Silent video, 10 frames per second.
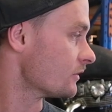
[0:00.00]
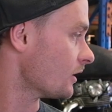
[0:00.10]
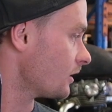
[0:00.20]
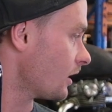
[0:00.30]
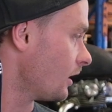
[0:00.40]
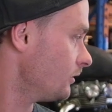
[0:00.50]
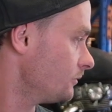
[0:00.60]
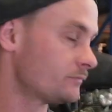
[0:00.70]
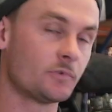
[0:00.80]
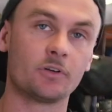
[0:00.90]
the decal
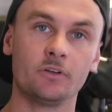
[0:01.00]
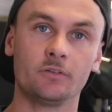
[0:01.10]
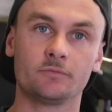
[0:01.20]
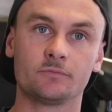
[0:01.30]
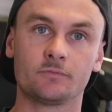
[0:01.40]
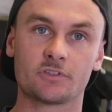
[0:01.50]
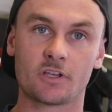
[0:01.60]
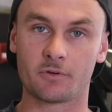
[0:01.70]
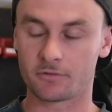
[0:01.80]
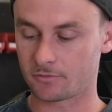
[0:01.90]
on it, which
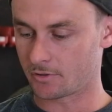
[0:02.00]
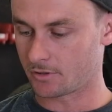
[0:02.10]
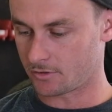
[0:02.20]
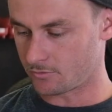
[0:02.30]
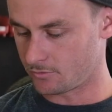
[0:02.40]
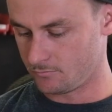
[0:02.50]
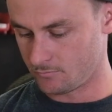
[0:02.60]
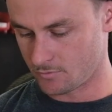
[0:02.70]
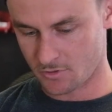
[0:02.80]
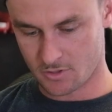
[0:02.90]
come out really good.
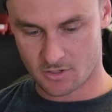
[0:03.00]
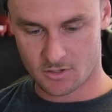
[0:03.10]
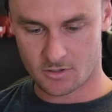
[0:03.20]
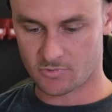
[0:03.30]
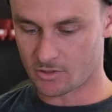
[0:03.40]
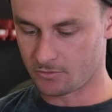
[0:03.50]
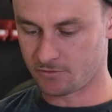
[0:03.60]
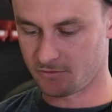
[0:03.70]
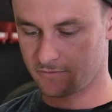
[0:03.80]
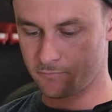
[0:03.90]
Because
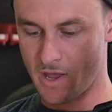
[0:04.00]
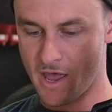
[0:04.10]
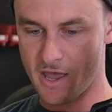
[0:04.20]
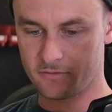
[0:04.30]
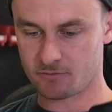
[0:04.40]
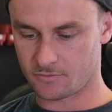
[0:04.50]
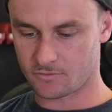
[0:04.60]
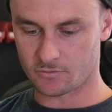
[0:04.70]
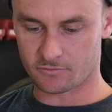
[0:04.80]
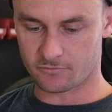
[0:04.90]
this is matte
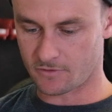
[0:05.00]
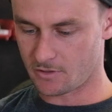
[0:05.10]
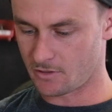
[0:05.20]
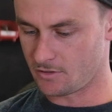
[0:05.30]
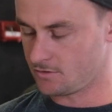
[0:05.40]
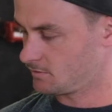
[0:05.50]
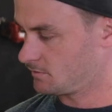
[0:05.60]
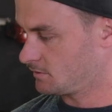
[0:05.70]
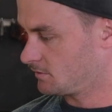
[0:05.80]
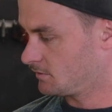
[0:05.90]
sort of finish,
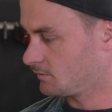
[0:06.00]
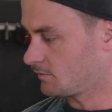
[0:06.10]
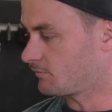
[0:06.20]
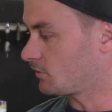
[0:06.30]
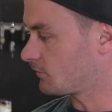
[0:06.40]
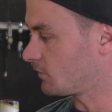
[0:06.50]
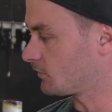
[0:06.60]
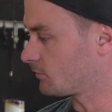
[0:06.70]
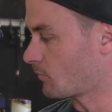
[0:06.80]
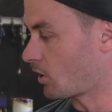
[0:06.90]
we've used
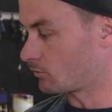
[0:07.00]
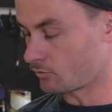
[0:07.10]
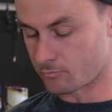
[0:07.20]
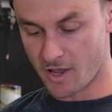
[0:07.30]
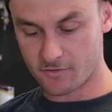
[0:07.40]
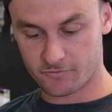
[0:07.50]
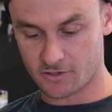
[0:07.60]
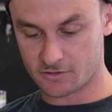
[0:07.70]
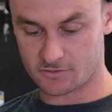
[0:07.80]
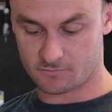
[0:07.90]
this Moto matte
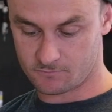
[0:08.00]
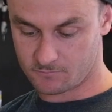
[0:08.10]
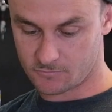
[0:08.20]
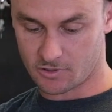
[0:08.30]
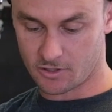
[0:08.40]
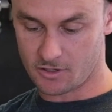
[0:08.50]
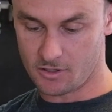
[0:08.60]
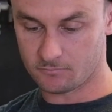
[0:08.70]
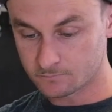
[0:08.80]
finish cleaner.